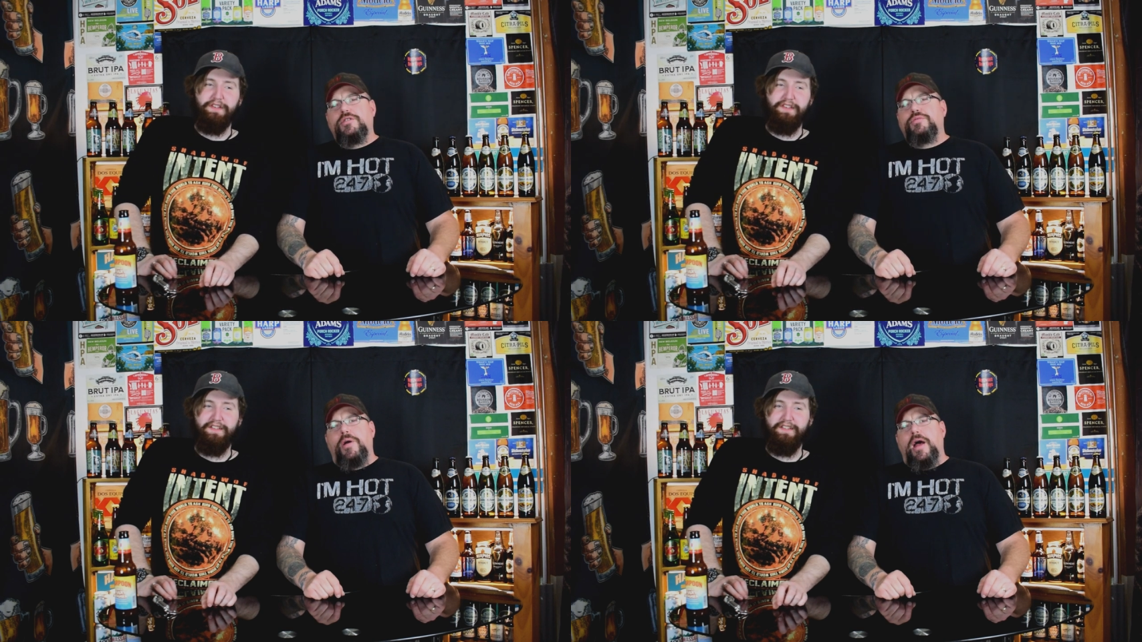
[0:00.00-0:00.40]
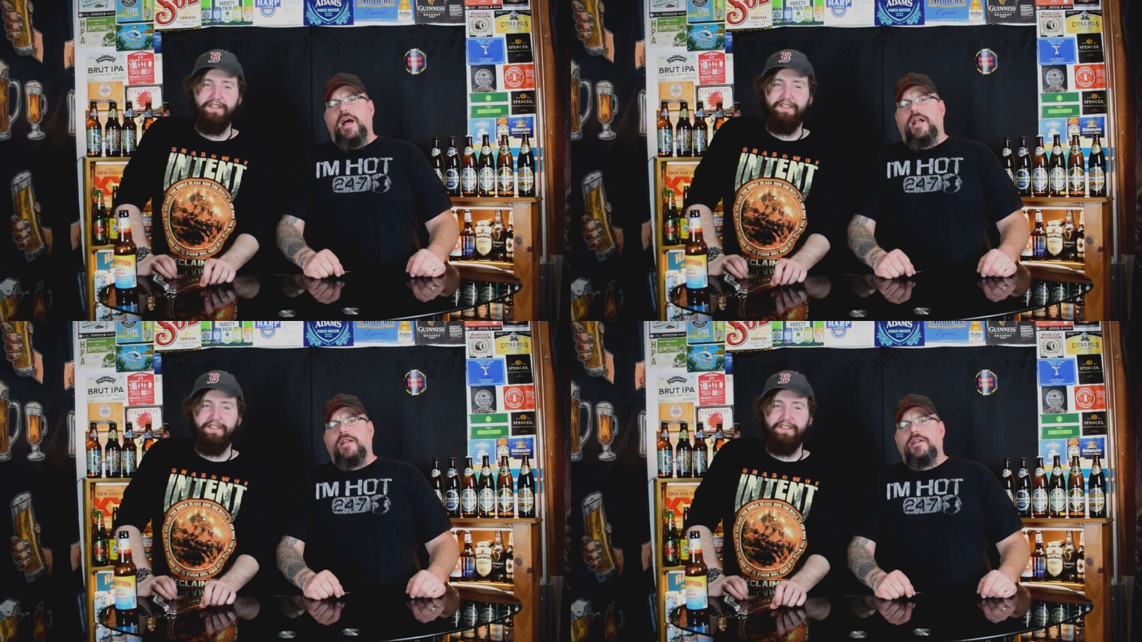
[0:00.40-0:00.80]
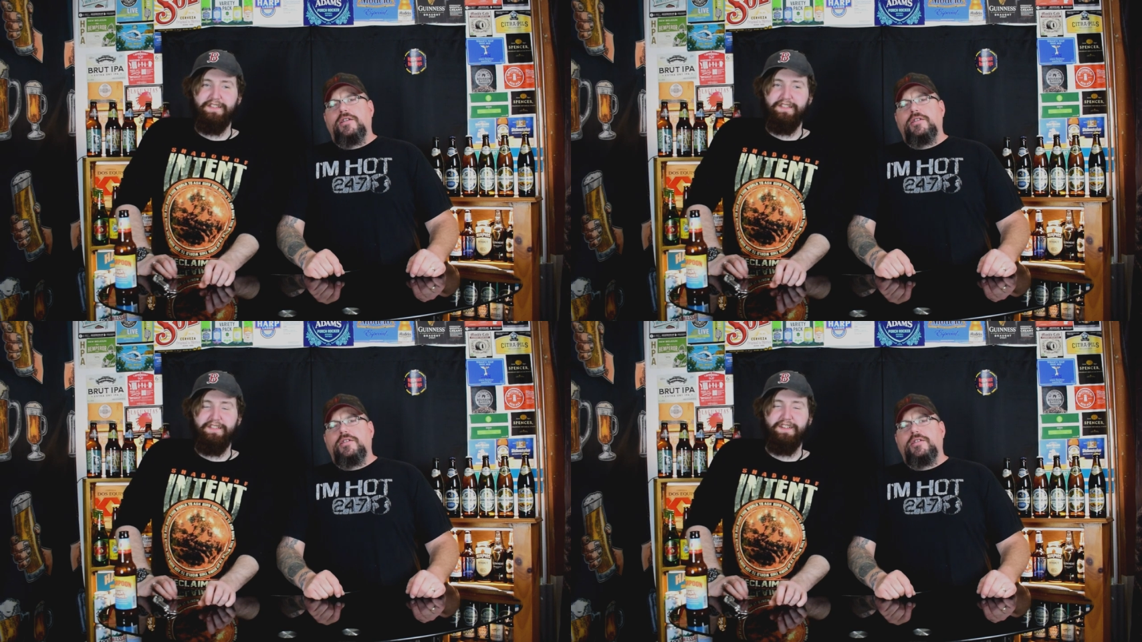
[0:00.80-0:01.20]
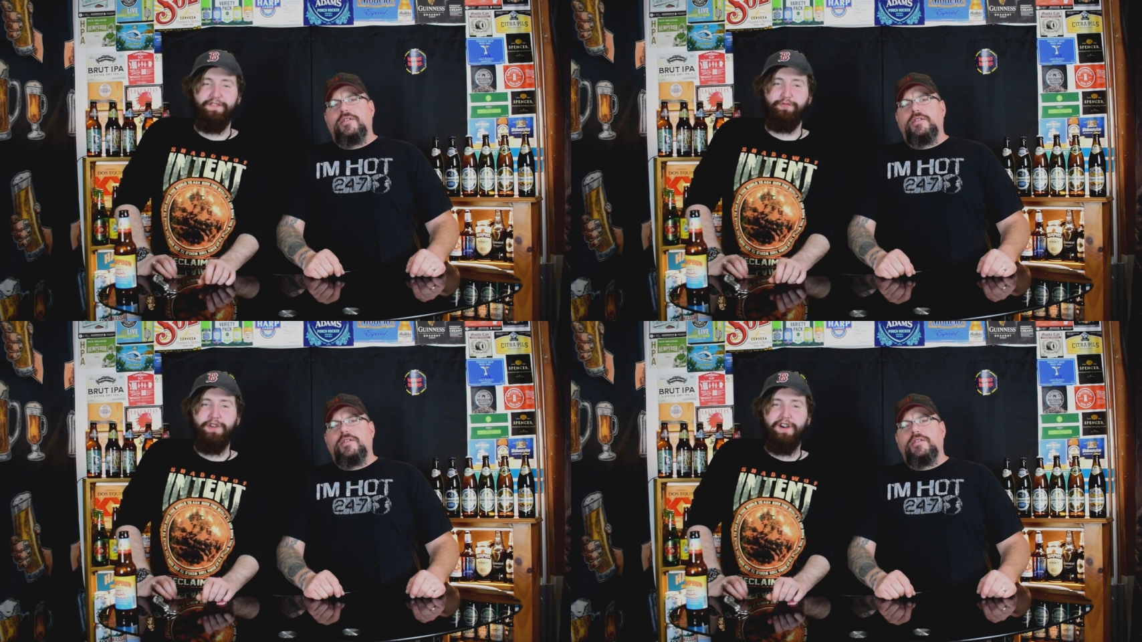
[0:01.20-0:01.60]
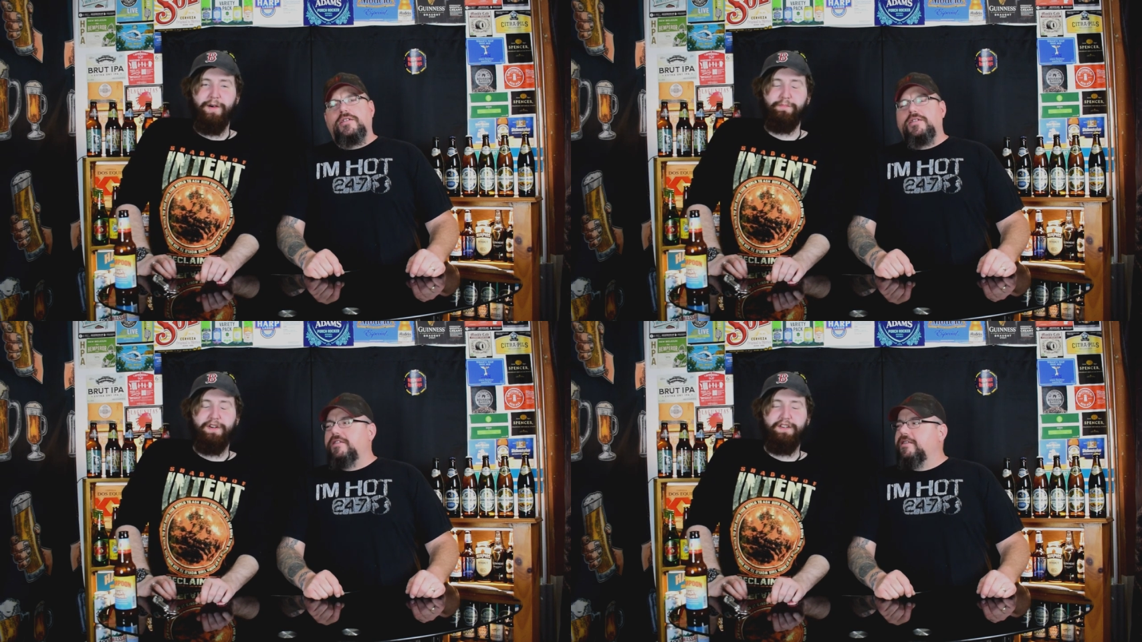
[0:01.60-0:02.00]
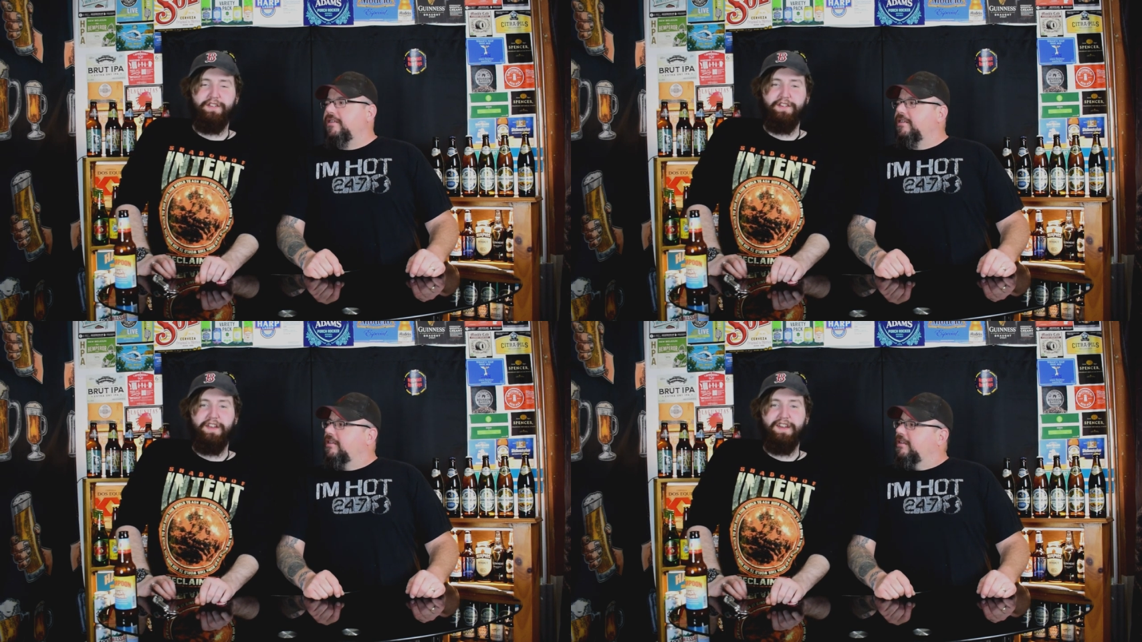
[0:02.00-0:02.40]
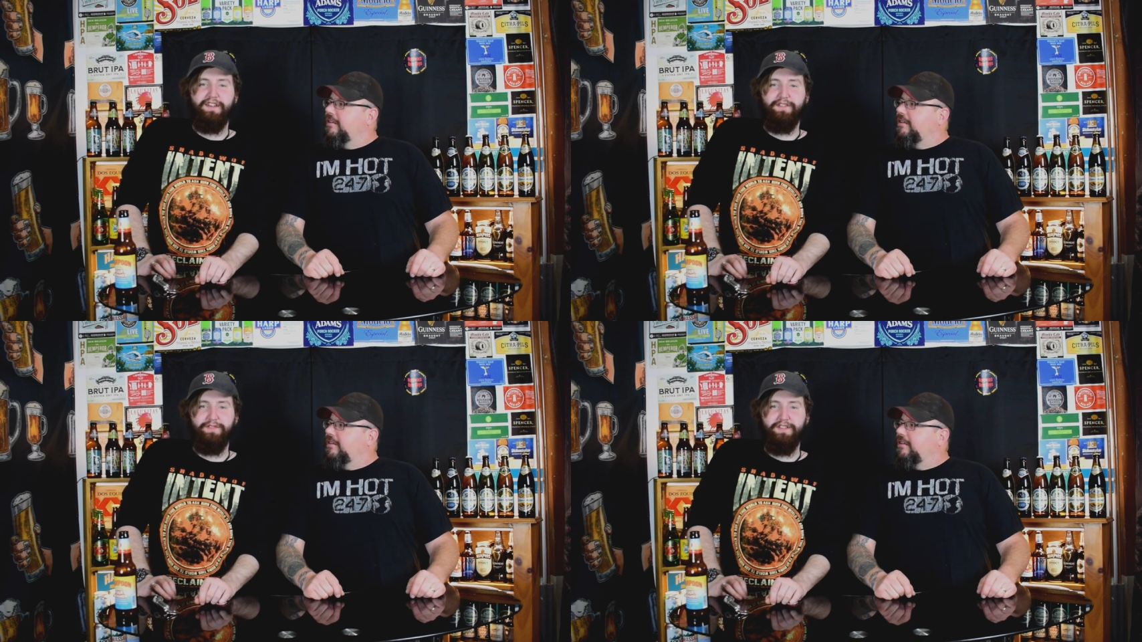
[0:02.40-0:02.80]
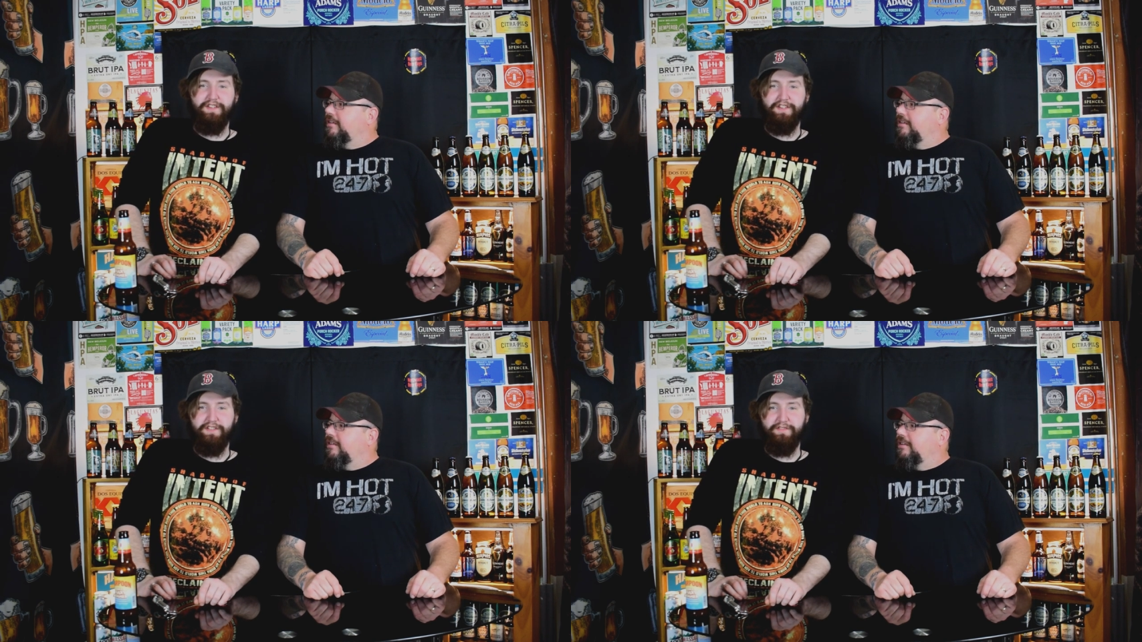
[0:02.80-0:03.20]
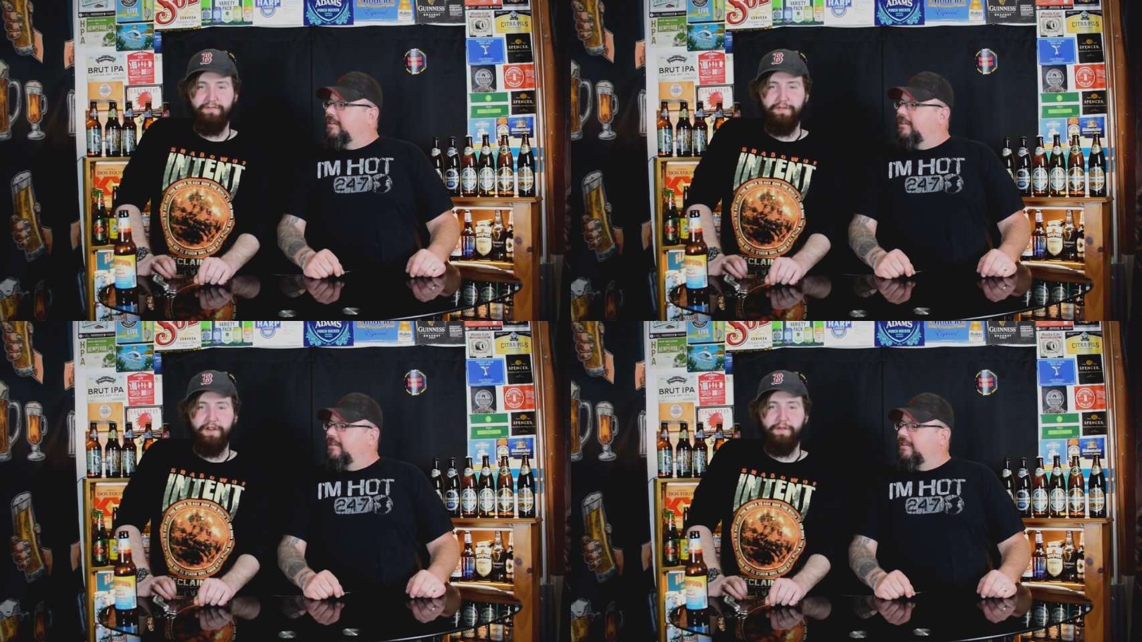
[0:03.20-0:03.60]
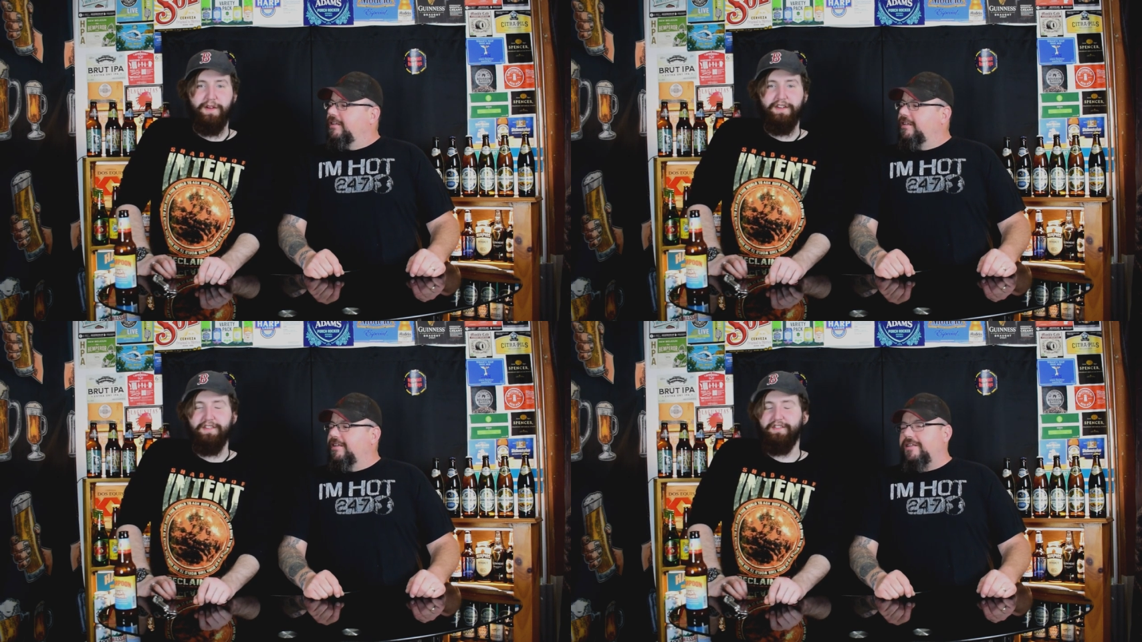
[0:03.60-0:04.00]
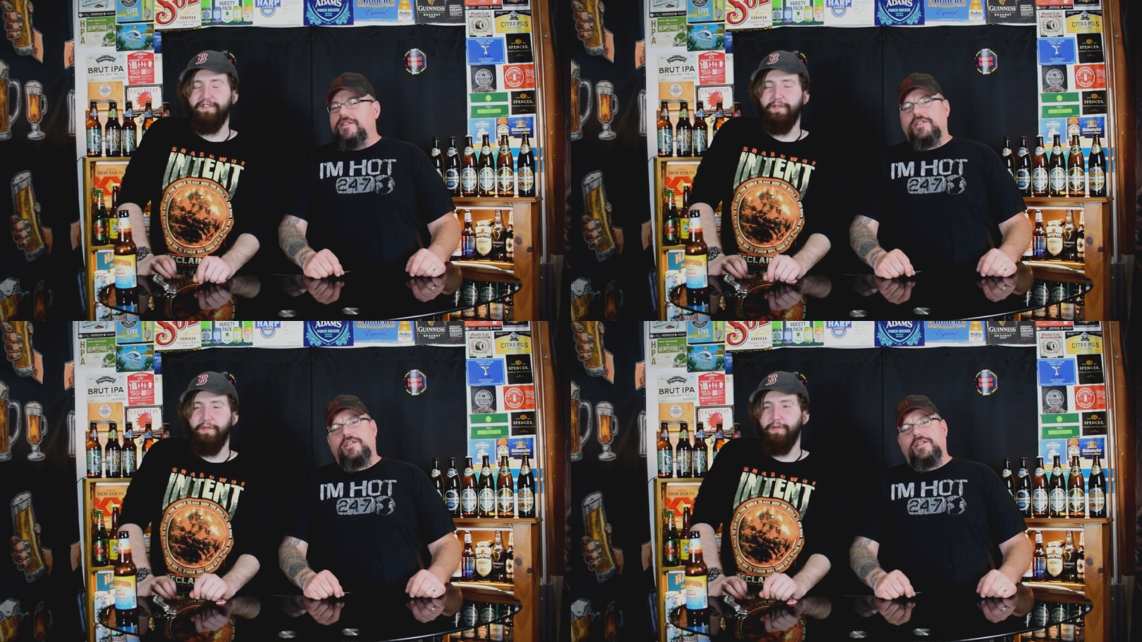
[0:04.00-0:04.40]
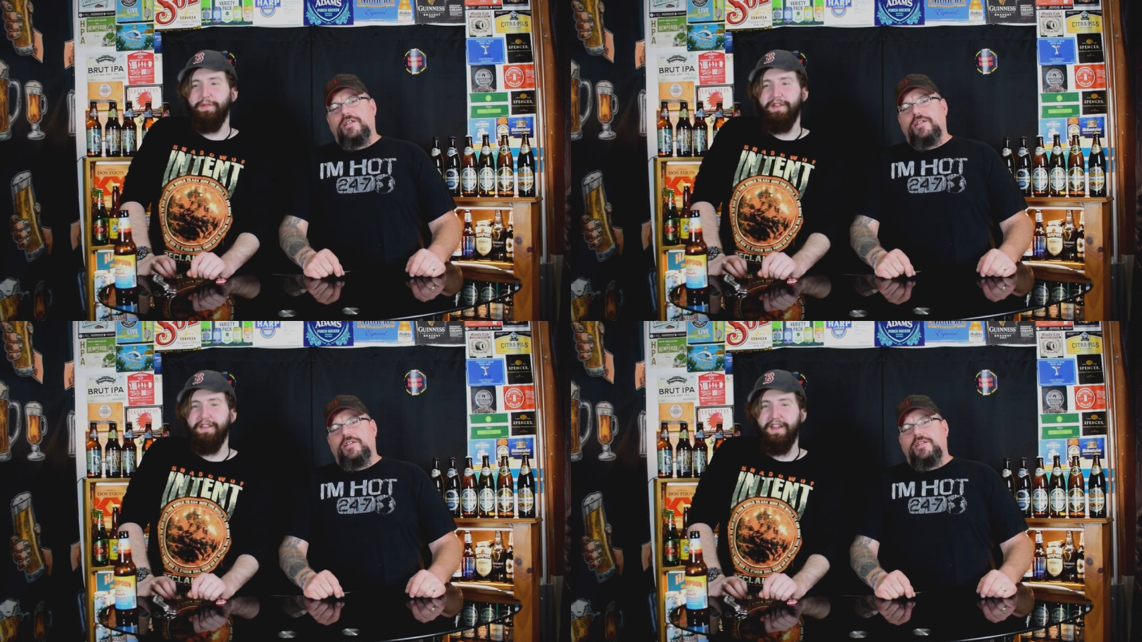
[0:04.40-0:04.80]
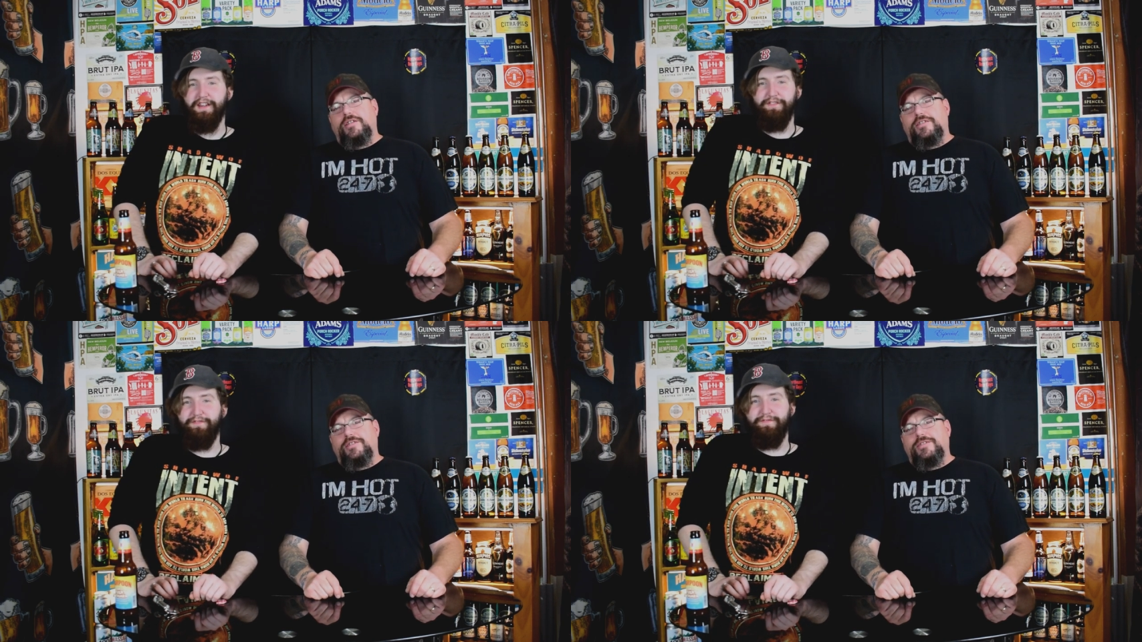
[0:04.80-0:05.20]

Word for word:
Speaker 1: It's bad like if we operated on negatives here with our rating system, it would be a negative,